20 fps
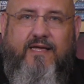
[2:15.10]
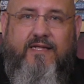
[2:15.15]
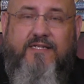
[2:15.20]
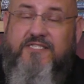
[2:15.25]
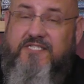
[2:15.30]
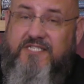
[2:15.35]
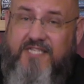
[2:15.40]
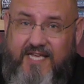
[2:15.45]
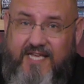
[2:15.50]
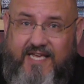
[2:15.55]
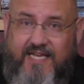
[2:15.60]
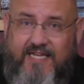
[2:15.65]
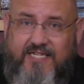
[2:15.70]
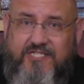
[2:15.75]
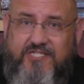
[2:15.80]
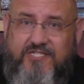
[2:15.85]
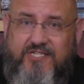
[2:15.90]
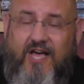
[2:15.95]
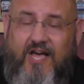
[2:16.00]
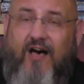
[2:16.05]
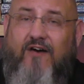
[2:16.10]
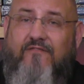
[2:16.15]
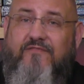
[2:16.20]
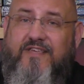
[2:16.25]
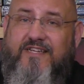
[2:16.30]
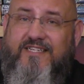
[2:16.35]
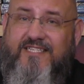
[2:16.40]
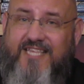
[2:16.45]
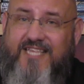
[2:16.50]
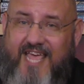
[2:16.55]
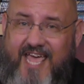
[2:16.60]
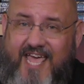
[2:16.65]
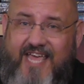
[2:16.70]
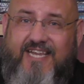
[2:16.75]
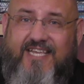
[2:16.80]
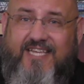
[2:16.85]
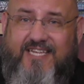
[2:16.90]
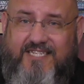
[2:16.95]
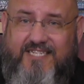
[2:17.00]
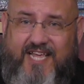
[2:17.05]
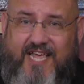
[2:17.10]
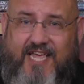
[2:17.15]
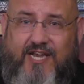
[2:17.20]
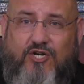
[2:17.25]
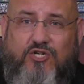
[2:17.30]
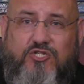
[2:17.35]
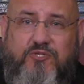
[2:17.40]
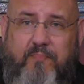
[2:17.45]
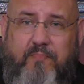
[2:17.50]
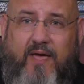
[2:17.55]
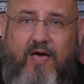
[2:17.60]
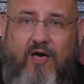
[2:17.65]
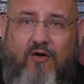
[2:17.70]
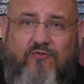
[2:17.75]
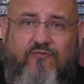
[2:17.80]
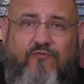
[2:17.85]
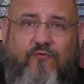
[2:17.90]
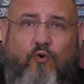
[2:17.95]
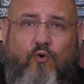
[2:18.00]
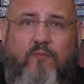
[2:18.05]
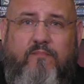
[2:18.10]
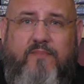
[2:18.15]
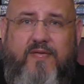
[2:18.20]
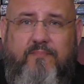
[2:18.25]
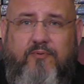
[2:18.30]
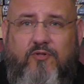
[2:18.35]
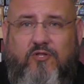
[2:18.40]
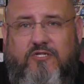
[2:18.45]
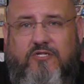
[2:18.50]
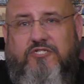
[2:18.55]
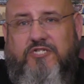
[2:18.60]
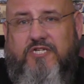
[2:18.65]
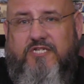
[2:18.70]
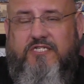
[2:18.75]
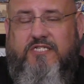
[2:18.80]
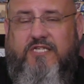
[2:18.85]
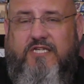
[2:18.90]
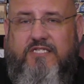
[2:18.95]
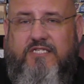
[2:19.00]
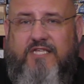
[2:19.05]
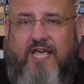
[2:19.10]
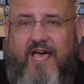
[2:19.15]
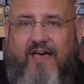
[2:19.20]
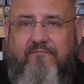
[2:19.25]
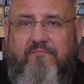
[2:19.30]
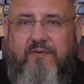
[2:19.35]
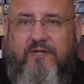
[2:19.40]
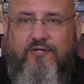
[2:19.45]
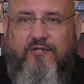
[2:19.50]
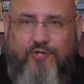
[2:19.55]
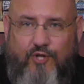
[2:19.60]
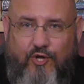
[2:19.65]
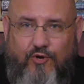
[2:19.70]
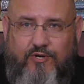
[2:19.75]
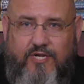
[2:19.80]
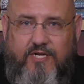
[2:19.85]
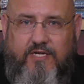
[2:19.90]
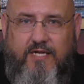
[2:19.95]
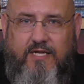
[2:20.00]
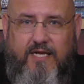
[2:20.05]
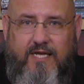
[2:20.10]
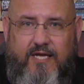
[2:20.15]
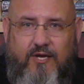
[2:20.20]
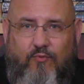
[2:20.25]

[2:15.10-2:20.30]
Six of the 10 containers bound for Meeple Logistics have been loaded